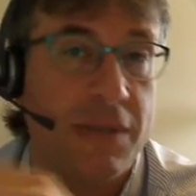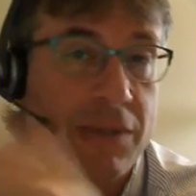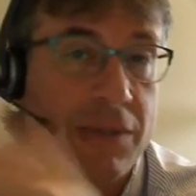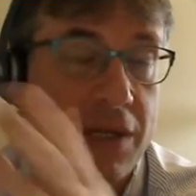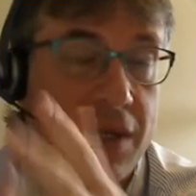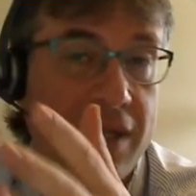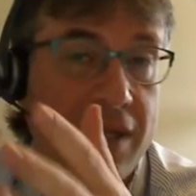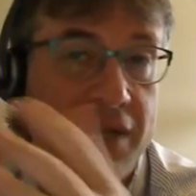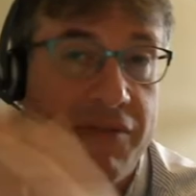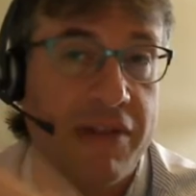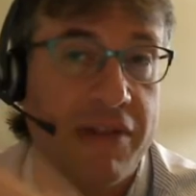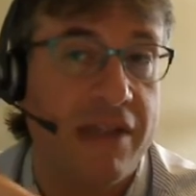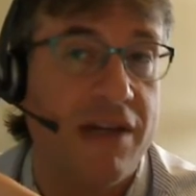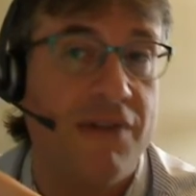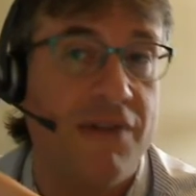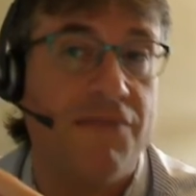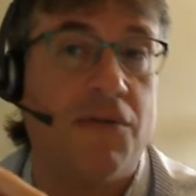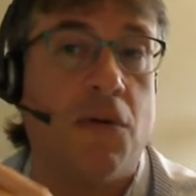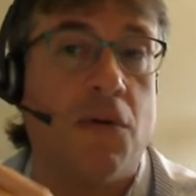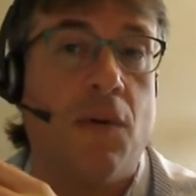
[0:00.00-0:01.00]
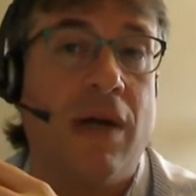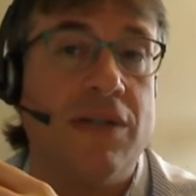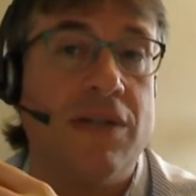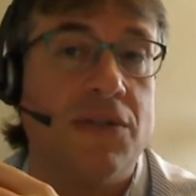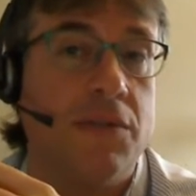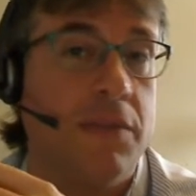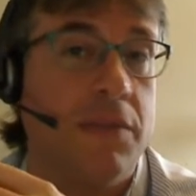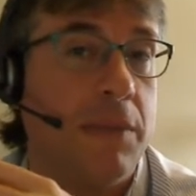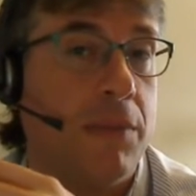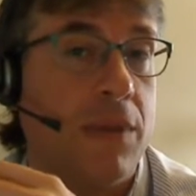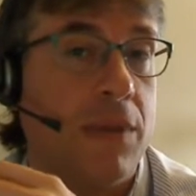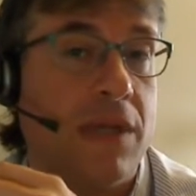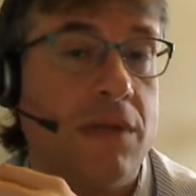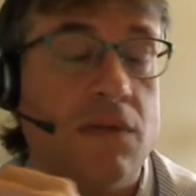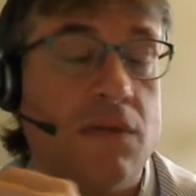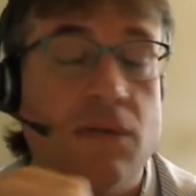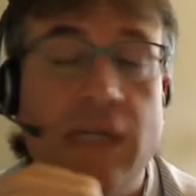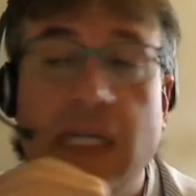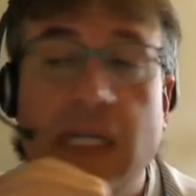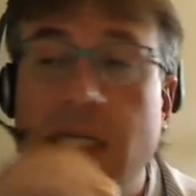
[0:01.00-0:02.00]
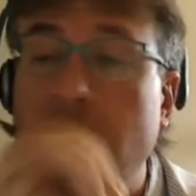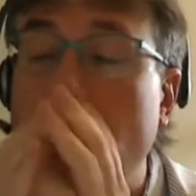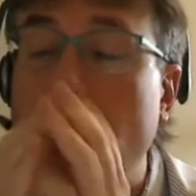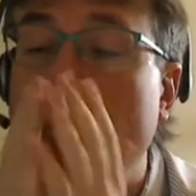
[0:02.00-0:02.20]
I'm going to leave it there for a while so people can read.